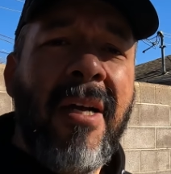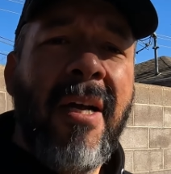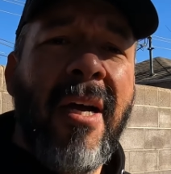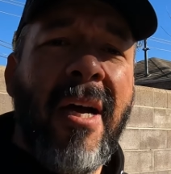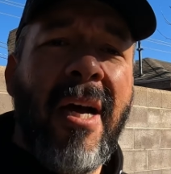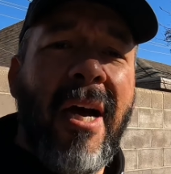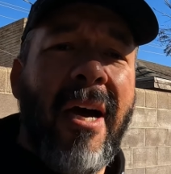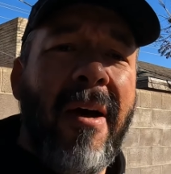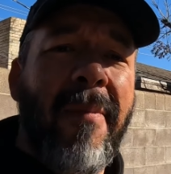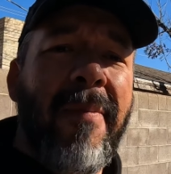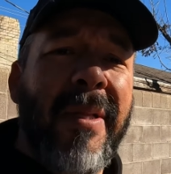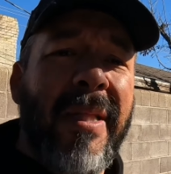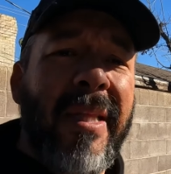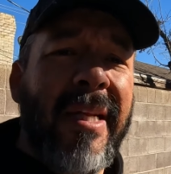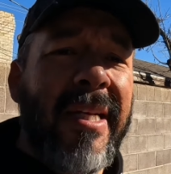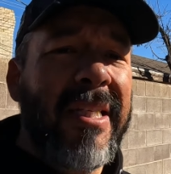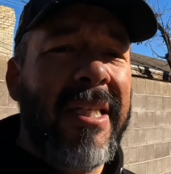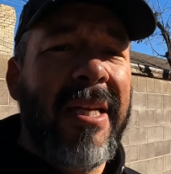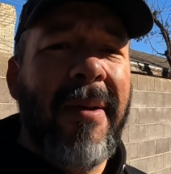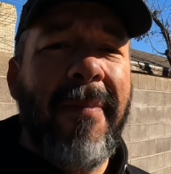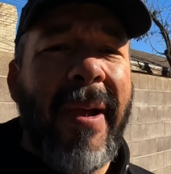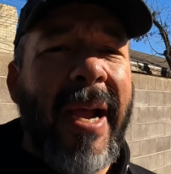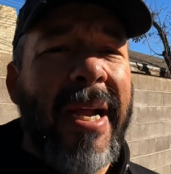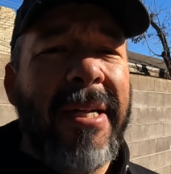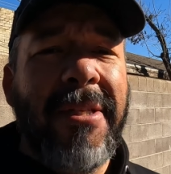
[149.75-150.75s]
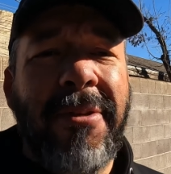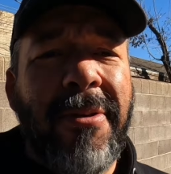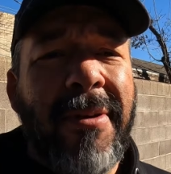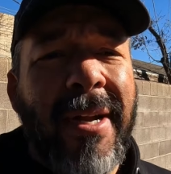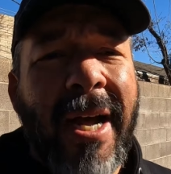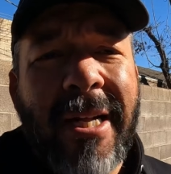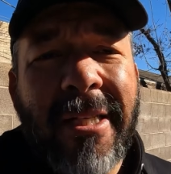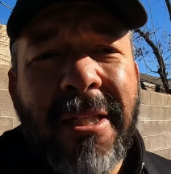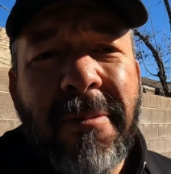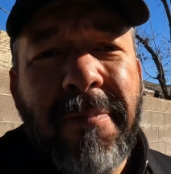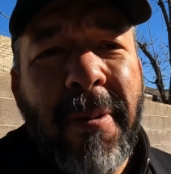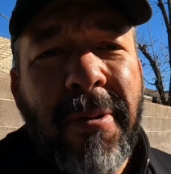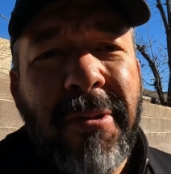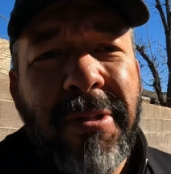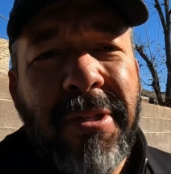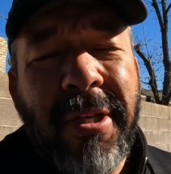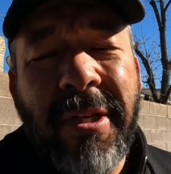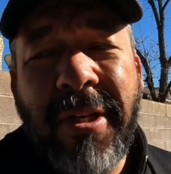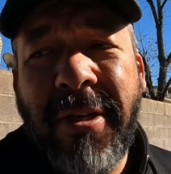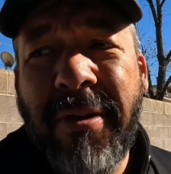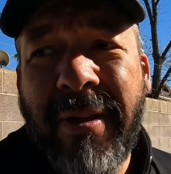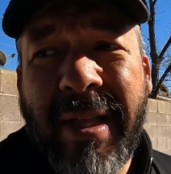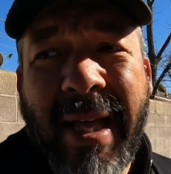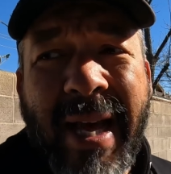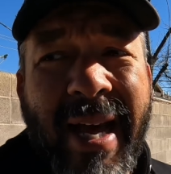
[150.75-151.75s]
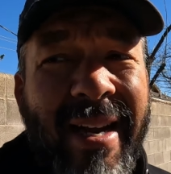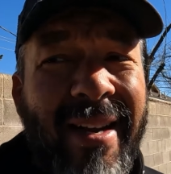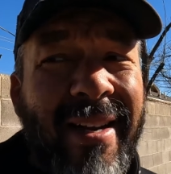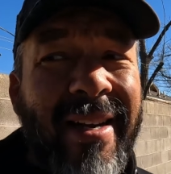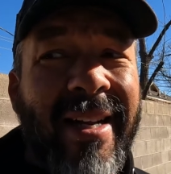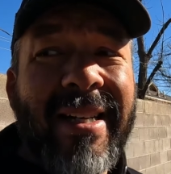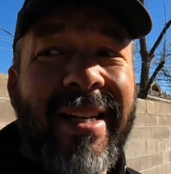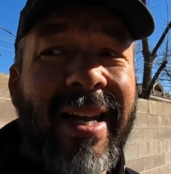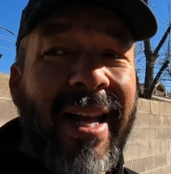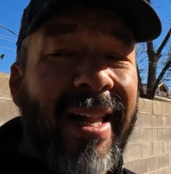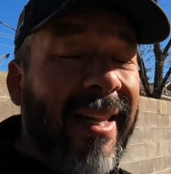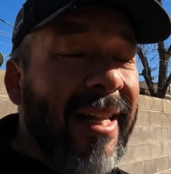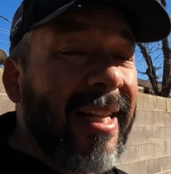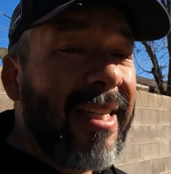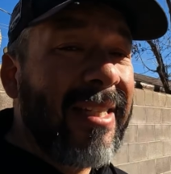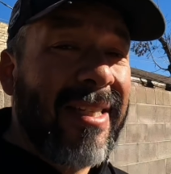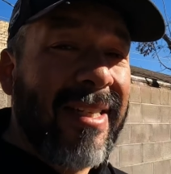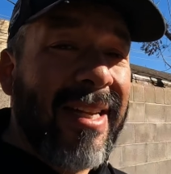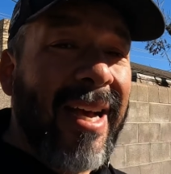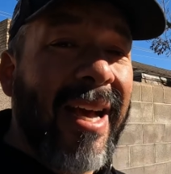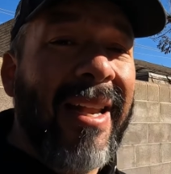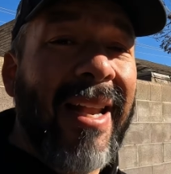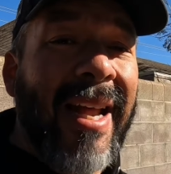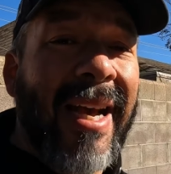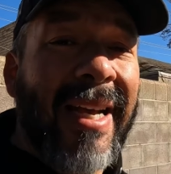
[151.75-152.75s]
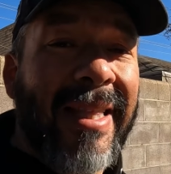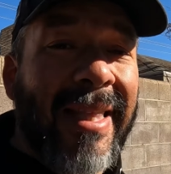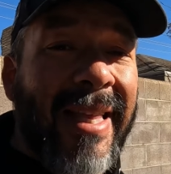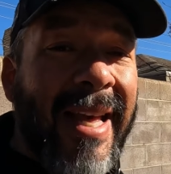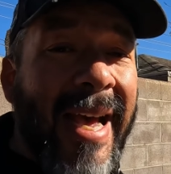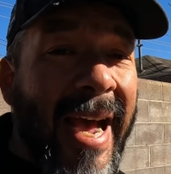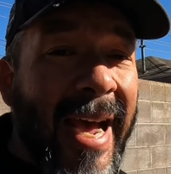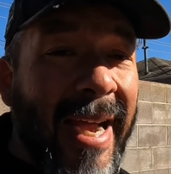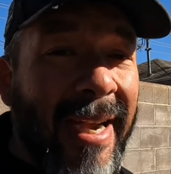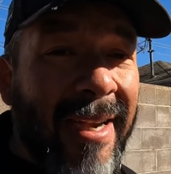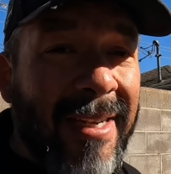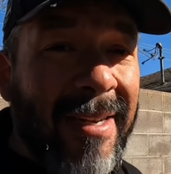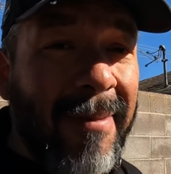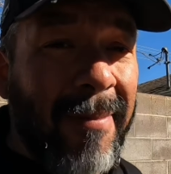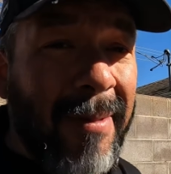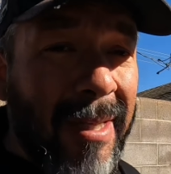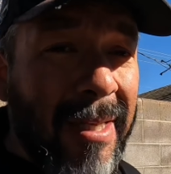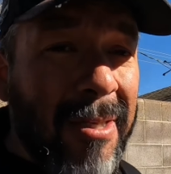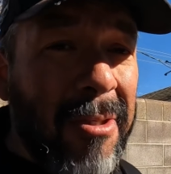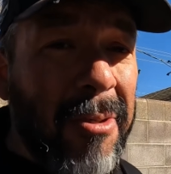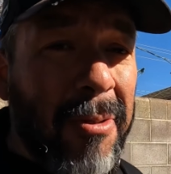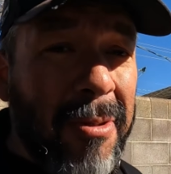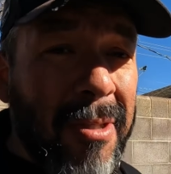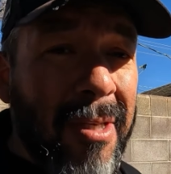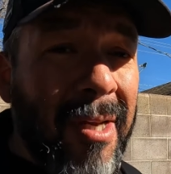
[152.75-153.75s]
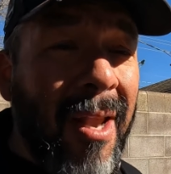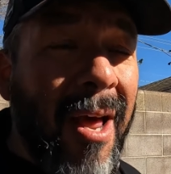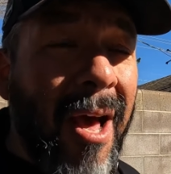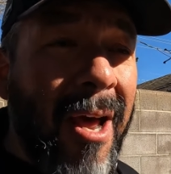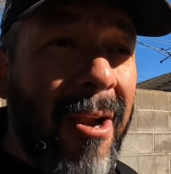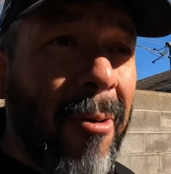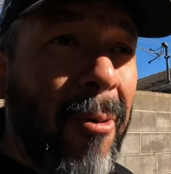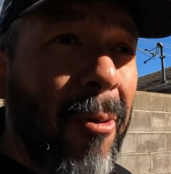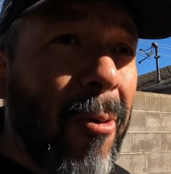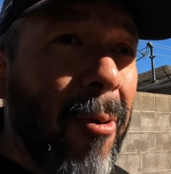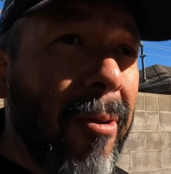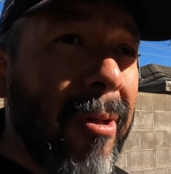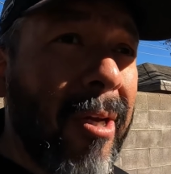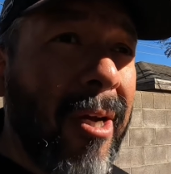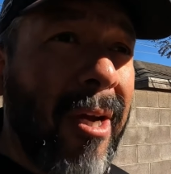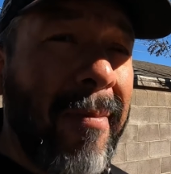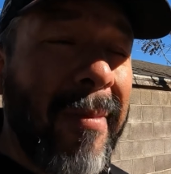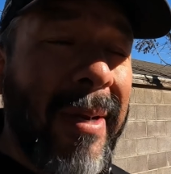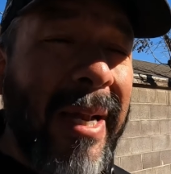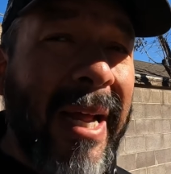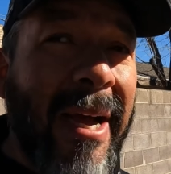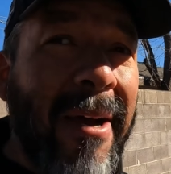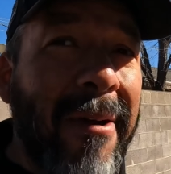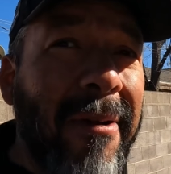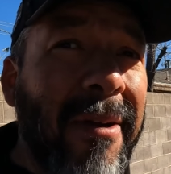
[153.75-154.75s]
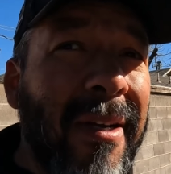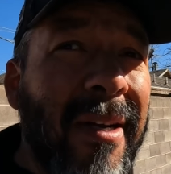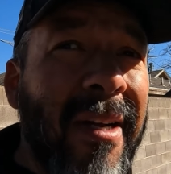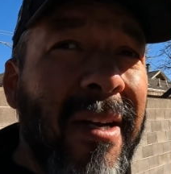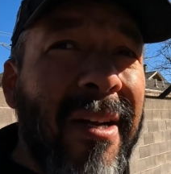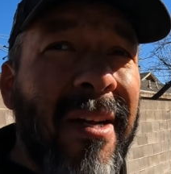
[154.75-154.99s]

but these M8s are not supposed to do that, at least not like that. I mean, this was a lot of oil coming out.